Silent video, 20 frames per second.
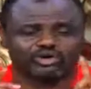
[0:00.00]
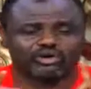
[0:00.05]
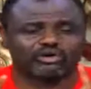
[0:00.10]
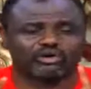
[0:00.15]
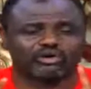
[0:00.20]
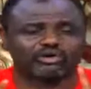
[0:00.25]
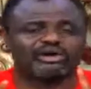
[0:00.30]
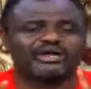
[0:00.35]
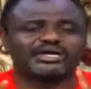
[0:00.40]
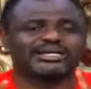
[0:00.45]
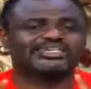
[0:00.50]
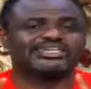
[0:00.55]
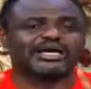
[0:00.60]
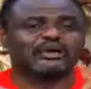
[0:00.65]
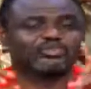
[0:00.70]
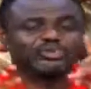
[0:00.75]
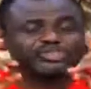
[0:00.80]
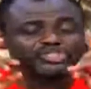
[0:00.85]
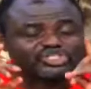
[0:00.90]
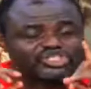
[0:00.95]
tour that
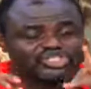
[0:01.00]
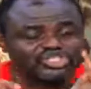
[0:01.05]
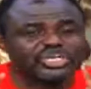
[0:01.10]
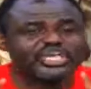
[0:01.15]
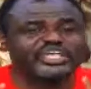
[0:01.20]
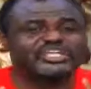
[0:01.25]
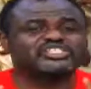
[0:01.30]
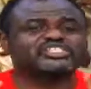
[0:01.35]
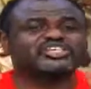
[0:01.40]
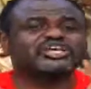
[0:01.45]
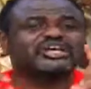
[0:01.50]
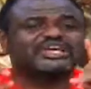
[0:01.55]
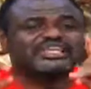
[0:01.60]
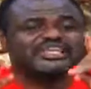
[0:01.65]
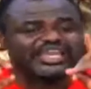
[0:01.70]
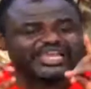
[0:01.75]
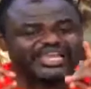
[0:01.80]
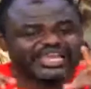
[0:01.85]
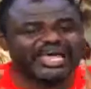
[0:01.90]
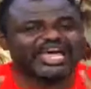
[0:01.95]
will change
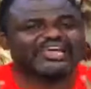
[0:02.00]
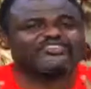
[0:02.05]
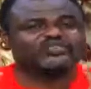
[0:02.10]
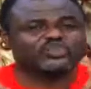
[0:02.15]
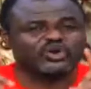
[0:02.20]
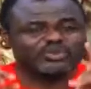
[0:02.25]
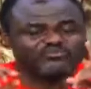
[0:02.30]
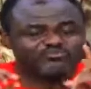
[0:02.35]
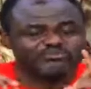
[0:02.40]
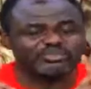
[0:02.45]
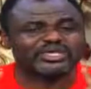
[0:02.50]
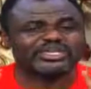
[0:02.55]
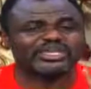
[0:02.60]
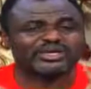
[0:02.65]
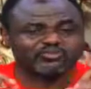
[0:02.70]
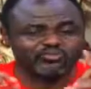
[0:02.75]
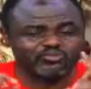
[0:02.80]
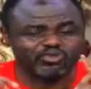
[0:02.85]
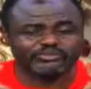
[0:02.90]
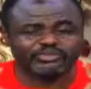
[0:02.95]
the lives of men
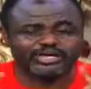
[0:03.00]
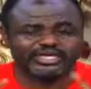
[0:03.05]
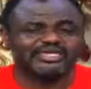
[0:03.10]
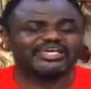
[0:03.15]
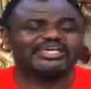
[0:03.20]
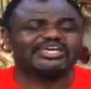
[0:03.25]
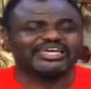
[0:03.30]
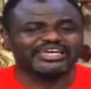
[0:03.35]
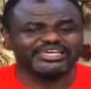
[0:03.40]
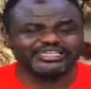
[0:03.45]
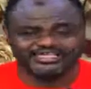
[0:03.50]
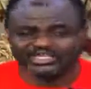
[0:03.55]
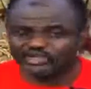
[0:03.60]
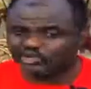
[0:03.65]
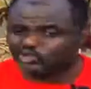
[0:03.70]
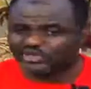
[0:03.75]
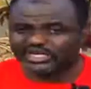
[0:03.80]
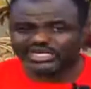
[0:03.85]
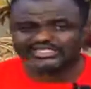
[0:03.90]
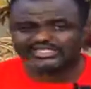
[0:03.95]
and women in the
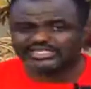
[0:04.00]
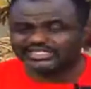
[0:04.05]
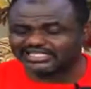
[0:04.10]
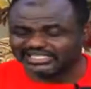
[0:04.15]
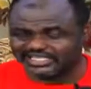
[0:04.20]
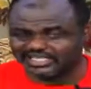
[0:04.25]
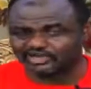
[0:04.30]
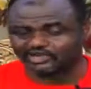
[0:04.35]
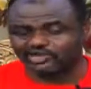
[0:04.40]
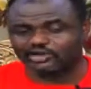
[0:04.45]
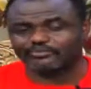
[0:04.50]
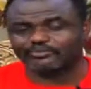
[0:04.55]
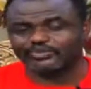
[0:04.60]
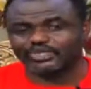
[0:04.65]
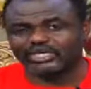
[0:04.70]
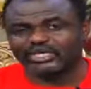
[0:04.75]
United Kingdom.